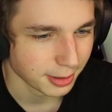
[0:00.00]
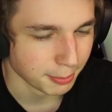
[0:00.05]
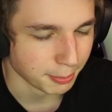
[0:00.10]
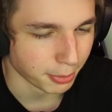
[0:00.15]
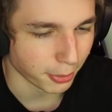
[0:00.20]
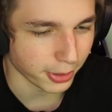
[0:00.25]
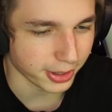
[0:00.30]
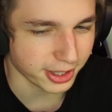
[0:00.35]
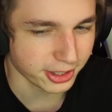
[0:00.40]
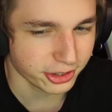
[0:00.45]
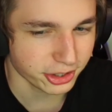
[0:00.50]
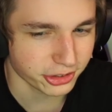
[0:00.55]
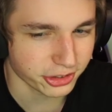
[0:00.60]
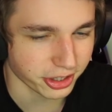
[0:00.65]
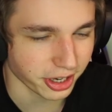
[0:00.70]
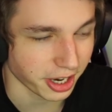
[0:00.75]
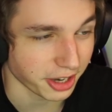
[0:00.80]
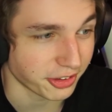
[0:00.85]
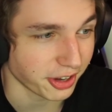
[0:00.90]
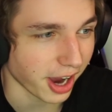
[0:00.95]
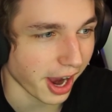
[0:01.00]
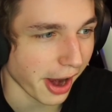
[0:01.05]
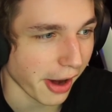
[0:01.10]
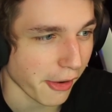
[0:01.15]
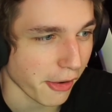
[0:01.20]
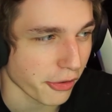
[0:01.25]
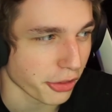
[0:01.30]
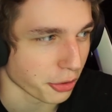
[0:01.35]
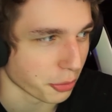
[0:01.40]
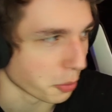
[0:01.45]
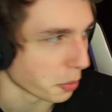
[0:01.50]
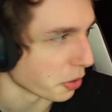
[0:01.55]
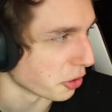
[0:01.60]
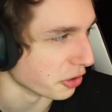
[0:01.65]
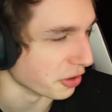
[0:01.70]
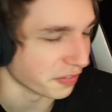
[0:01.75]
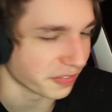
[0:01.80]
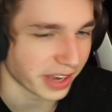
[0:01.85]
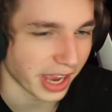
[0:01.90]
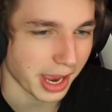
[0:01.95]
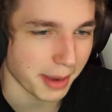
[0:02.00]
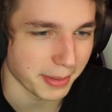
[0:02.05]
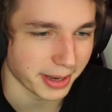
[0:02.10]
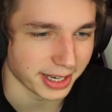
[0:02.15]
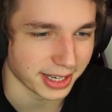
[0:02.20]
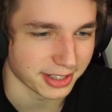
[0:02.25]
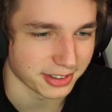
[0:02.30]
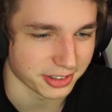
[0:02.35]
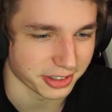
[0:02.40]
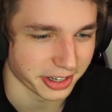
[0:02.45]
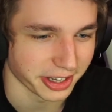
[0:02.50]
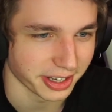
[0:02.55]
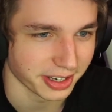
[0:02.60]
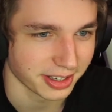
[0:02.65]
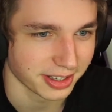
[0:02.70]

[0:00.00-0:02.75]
Boy, this is an entire other world of gaming, isn't it?